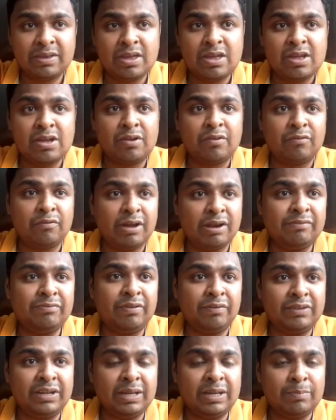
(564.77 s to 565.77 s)

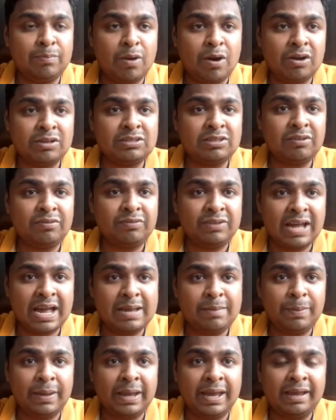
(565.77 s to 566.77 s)
150 box of
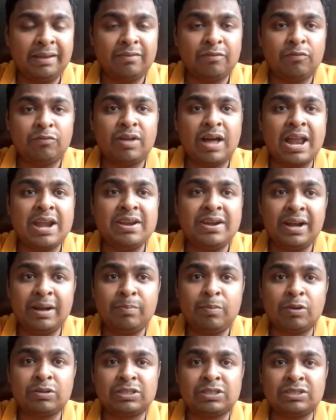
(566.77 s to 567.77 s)
type A, 100
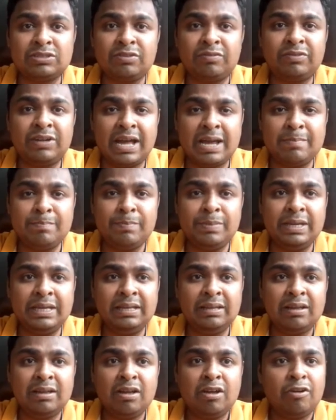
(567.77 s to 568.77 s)
boxes of type B,
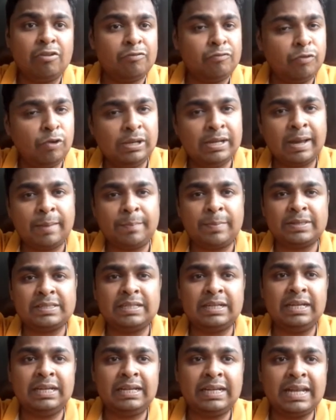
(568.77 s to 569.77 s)
full
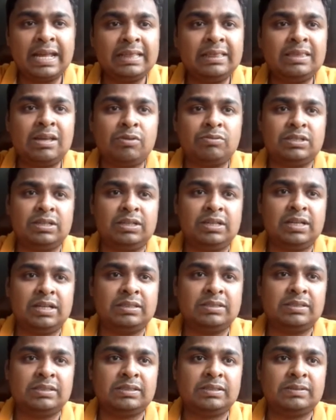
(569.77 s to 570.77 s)
capacity 10,000
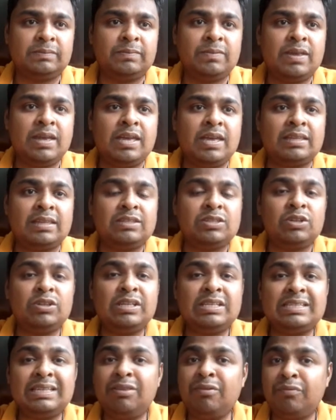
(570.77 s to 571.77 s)
tons. So this
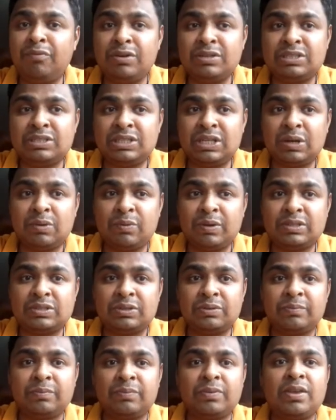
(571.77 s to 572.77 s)
is the first equation.
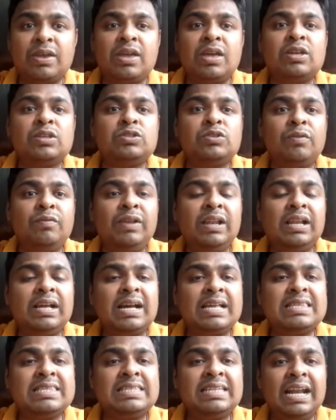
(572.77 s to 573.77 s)
So we'll
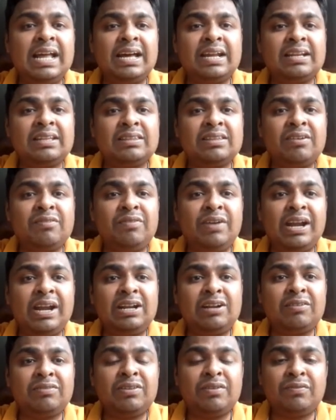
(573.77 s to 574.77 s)
consider the weight
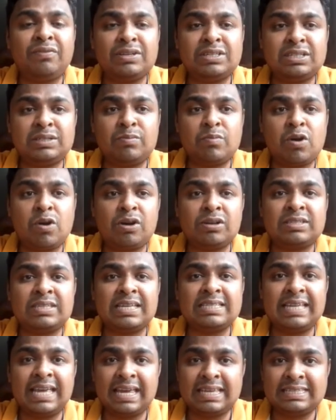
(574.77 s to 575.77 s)
of the first box
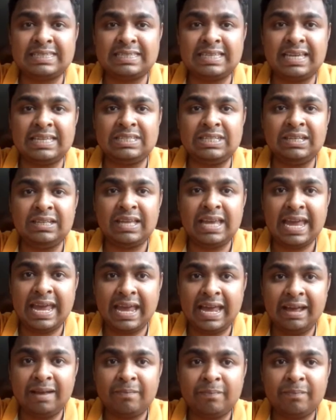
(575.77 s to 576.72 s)
as x kg, A,